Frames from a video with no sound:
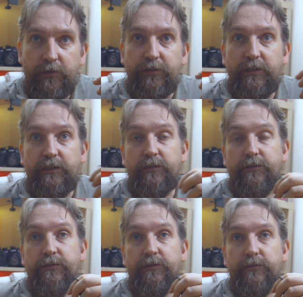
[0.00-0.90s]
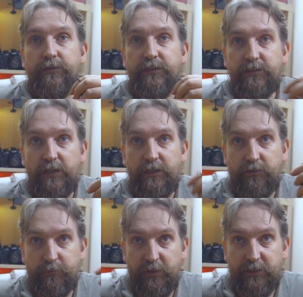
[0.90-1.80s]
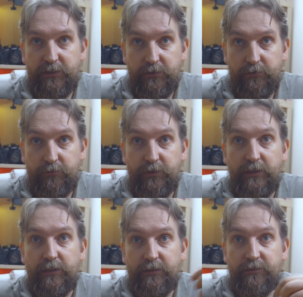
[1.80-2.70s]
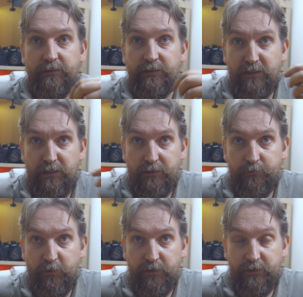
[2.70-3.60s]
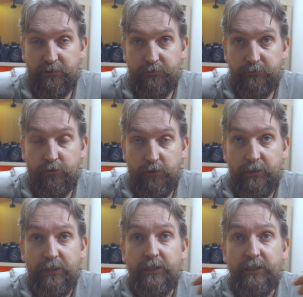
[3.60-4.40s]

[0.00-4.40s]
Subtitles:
The DJI Osmo Action 3 and the DJI Osmo Action 4